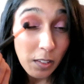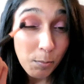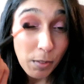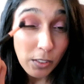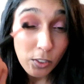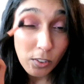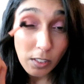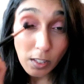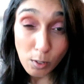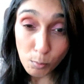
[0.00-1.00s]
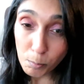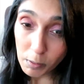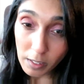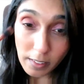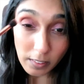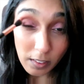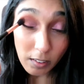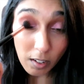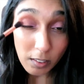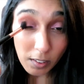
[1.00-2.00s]
And make sure that you blend the
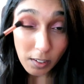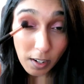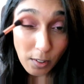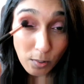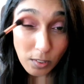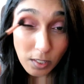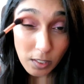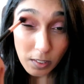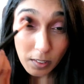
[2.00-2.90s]
color out.